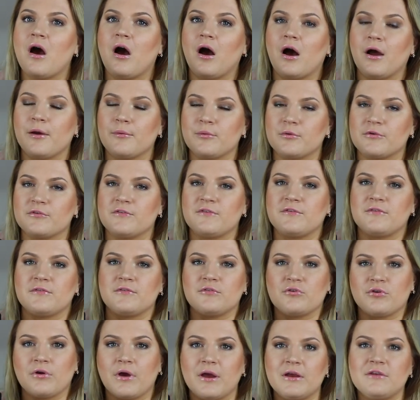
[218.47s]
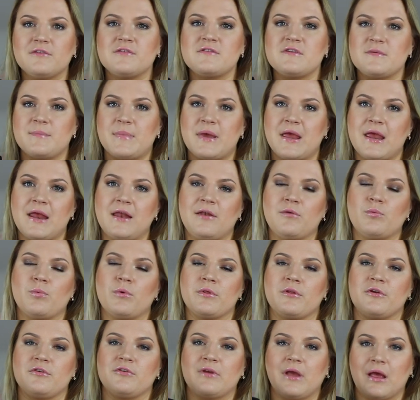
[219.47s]
I was trying to debate
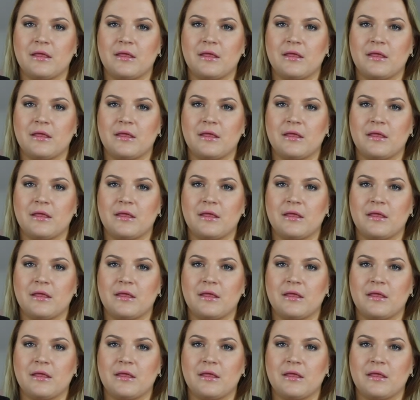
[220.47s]
whether to